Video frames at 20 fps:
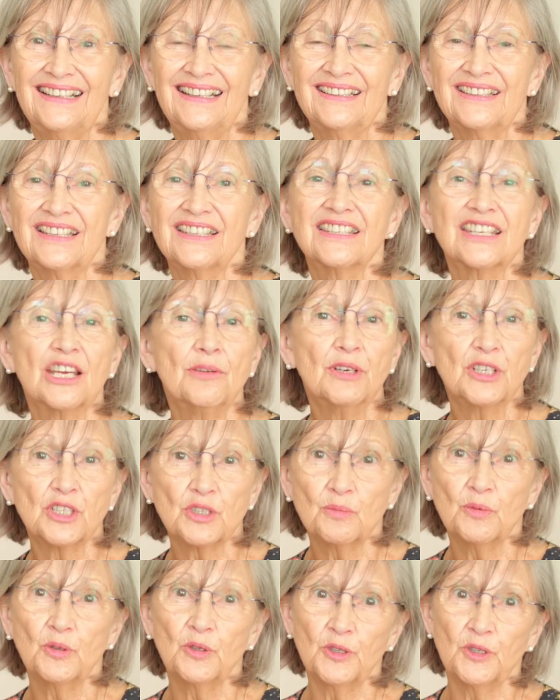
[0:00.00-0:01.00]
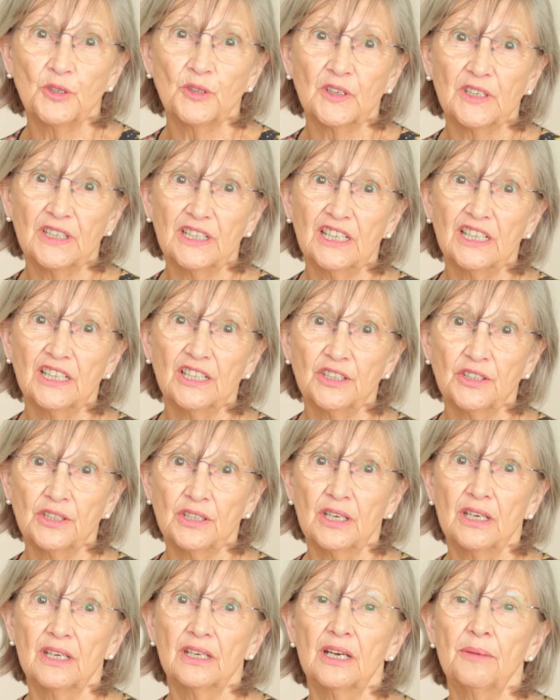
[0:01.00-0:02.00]
There's so much more you can learn
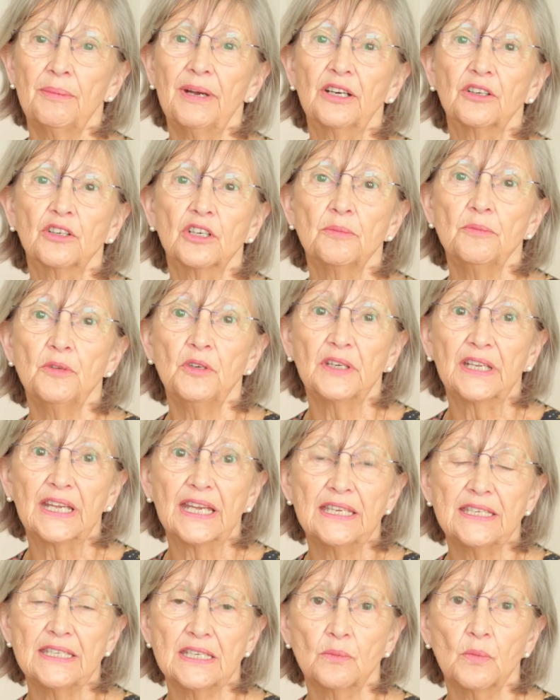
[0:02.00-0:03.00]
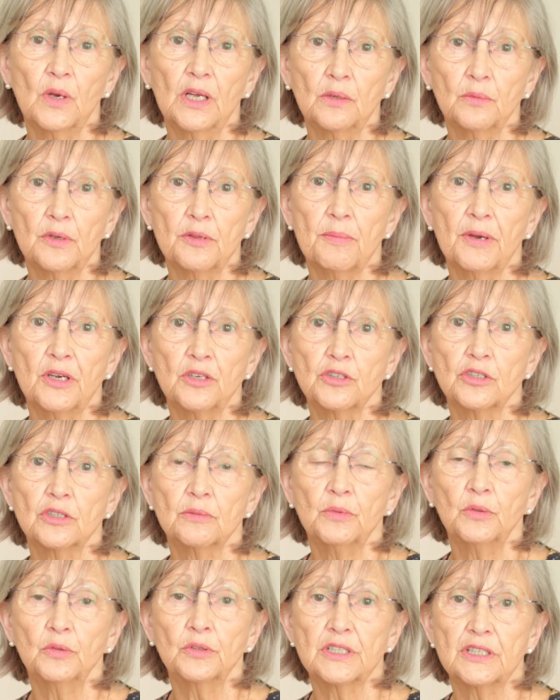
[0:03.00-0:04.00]
about communicating well with
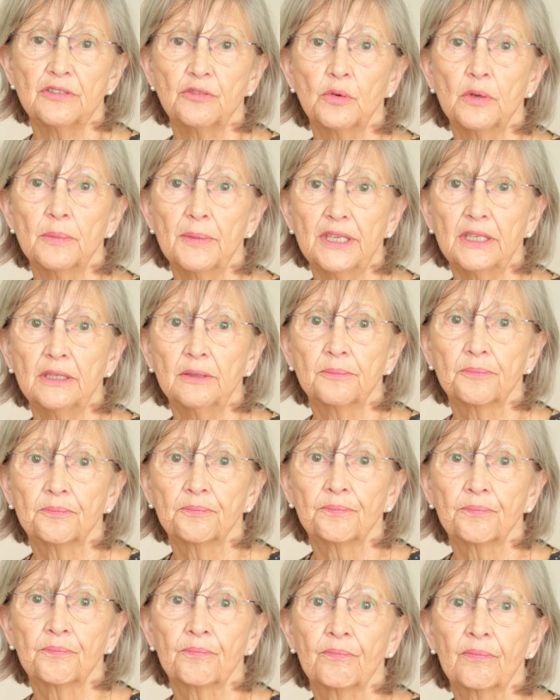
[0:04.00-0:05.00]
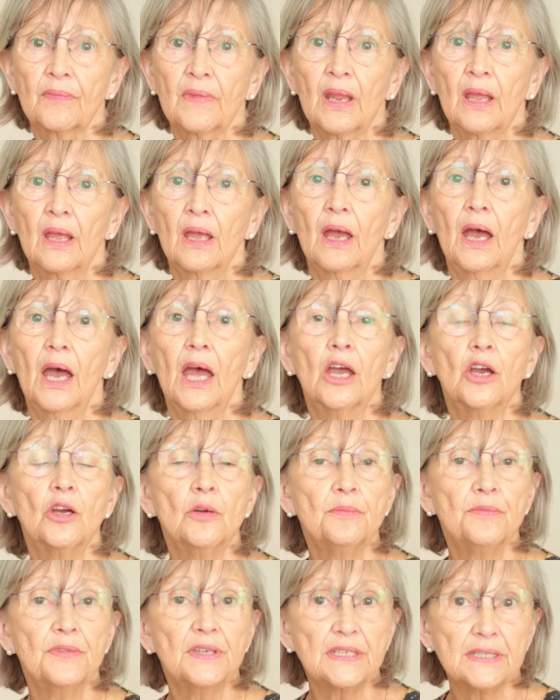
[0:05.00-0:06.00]
post-abortive women. I
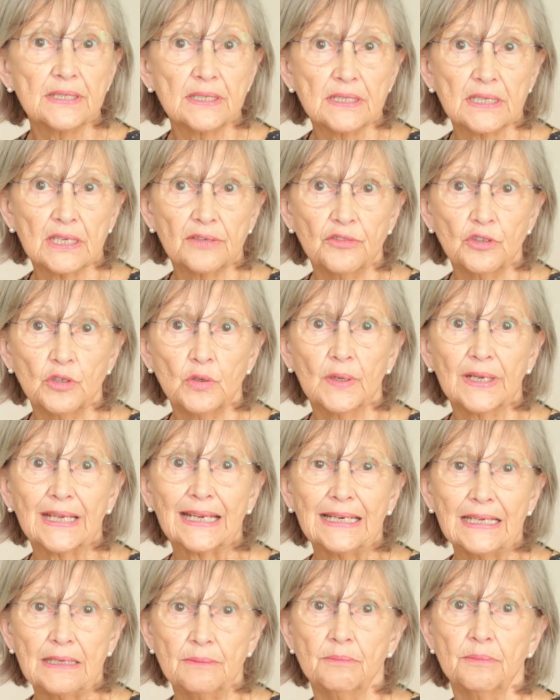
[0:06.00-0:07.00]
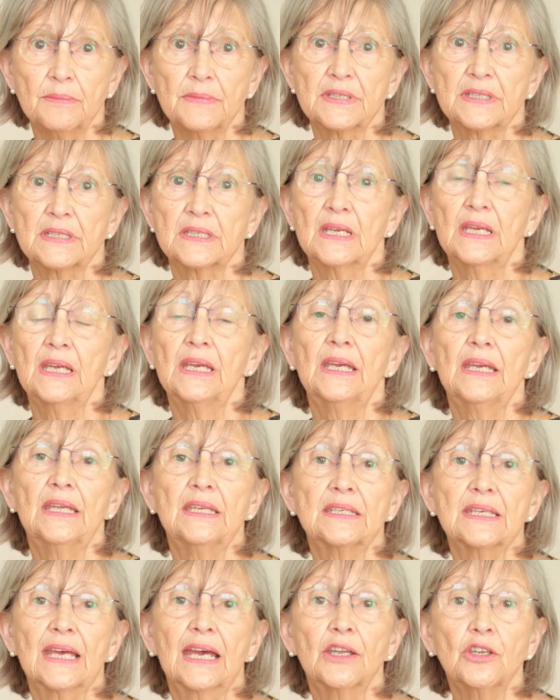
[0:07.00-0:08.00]
hope this has given you a glimpse
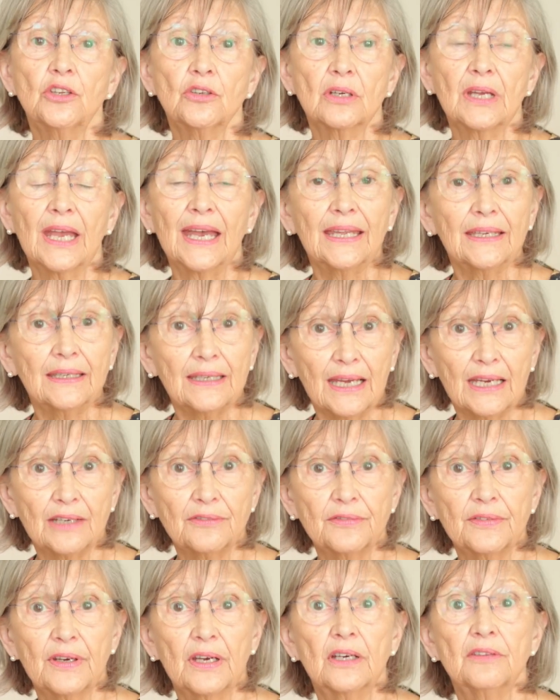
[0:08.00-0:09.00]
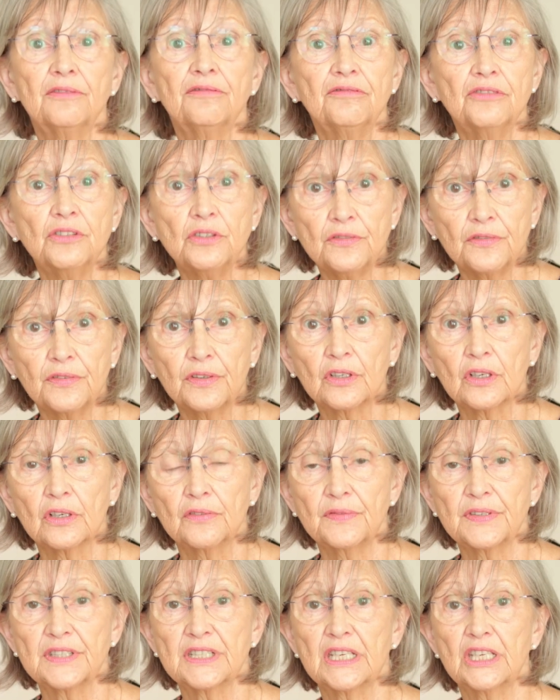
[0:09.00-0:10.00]
into how you can have a fruitful
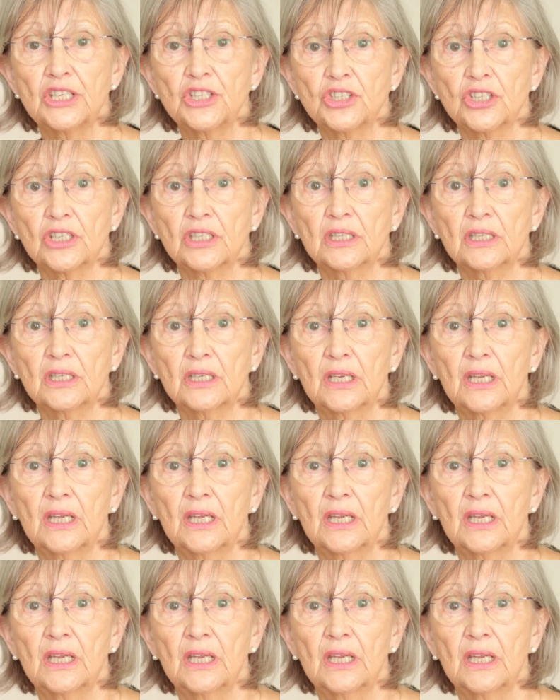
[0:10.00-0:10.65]
conversation